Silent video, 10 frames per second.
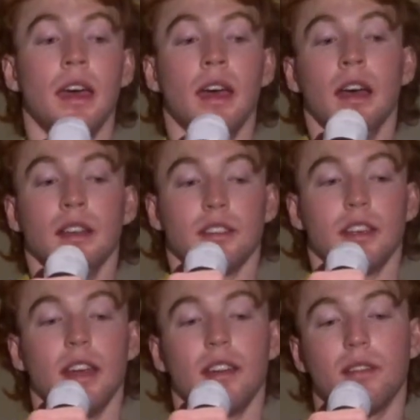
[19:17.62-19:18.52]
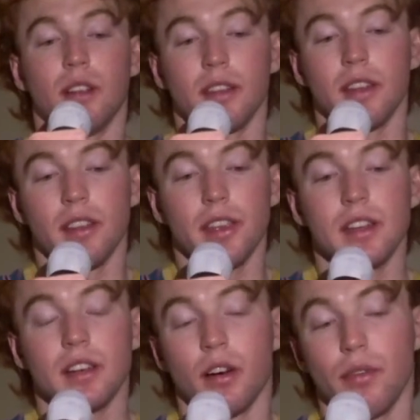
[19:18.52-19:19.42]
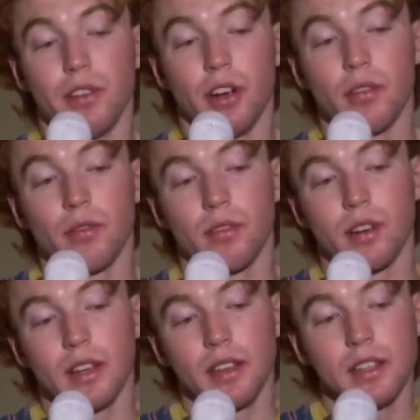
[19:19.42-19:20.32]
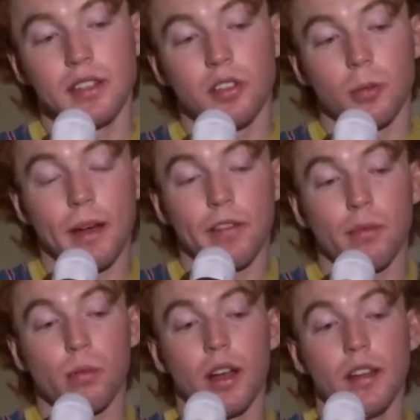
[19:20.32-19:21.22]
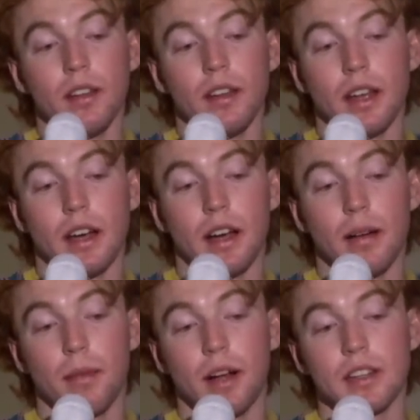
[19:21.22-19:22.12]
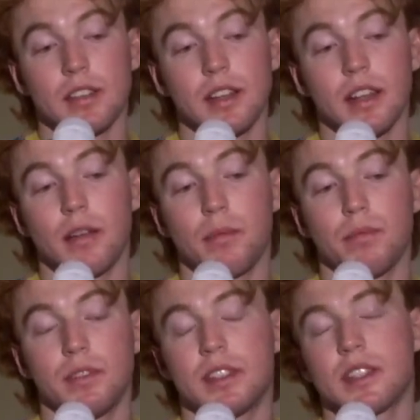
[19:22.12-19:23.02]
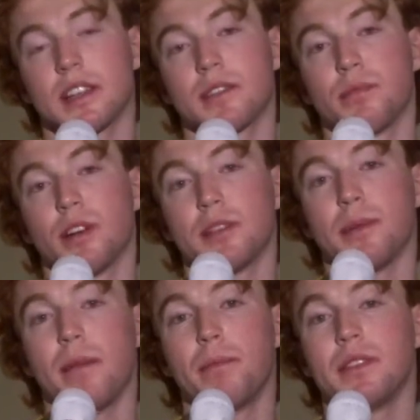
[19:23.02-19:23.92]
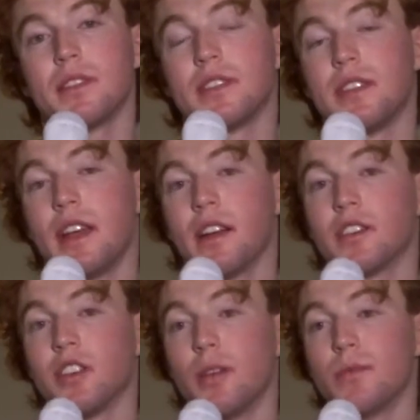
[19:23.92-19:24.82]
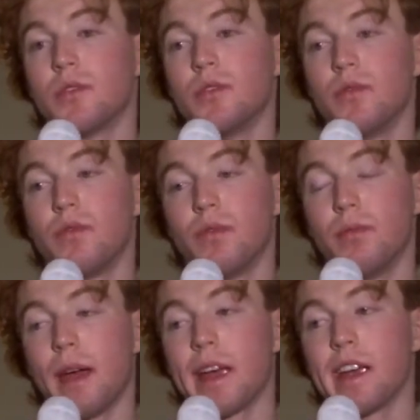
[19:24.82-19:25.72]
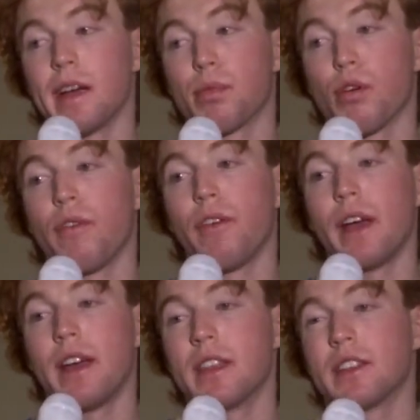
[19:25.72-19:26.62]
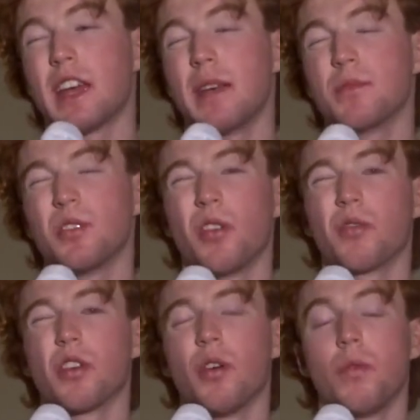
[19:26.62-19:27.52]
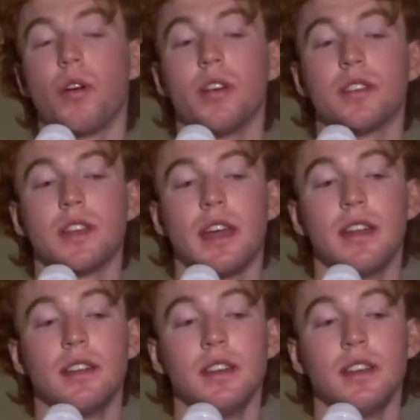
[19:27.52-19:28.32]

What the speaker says: So yeah, nothing of note really to talk about for Brighton. I just think they've done some pretty smart business there in terms of making a profit, and the team's not got worse. And